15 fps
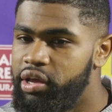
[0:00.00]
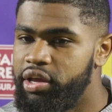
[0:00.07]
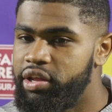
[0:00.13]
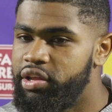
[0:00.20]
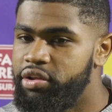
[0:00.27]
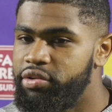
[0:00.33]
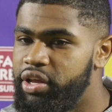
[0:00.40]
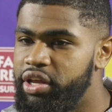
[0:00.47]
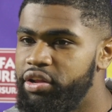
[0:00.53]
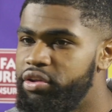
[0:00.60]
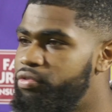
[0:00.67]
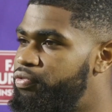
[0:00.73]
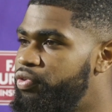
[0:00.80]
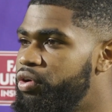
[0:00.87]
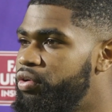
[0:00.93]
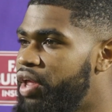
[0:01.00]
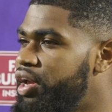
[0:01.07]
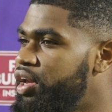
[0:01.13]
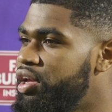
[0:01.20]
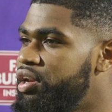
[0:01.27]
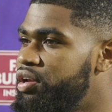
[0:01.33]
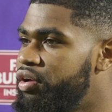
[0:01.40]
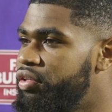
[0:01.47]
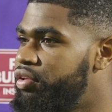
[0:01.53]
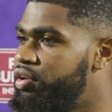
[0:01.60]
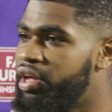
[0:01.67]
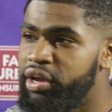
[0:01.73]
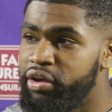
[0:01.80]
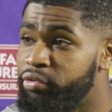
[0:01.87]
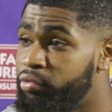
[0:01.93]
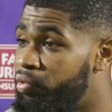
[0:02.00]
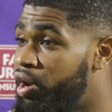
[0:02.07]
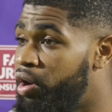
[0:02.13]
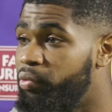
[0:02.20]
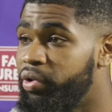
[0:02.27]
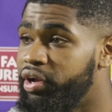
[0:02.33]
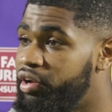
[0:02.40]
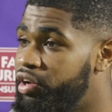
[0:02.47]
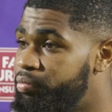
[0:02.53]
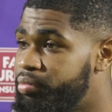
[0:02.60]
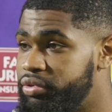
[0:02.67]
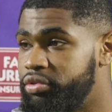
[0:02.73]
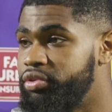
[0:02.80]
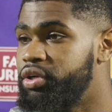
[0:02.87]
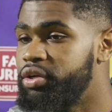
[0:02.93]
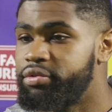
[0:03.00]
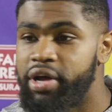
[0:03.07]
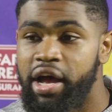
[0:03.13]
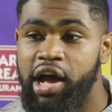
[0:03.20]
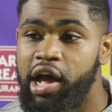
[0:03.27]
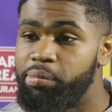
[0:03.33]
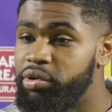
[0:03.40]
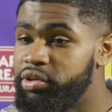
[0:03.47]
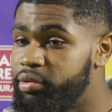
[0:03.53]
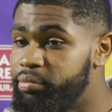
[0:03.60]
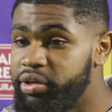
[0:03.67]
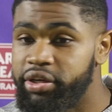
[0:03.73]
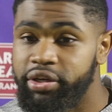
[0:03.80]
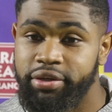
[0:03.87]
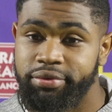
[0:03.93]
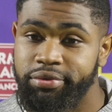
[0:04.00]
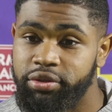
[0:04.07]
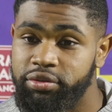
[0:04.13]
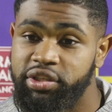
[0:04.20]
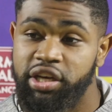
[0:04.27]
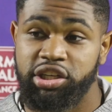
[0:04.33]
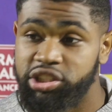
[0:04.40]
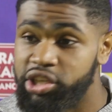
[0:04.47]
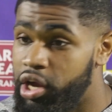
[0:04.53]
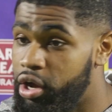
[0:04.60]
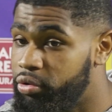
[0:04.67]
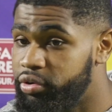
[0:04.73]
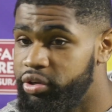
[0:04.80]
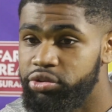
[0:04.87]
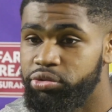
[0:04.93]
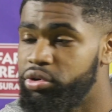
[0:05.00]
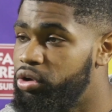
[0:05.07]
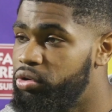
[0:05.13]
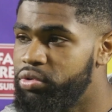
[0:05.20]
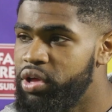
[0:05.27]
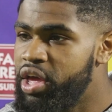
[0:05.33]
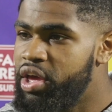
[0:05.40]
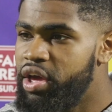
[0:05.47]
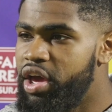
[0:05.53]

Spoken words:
didn't feel like any other day where I wake up and, you know, I hop out the bed, you know, take a shower and do the whole,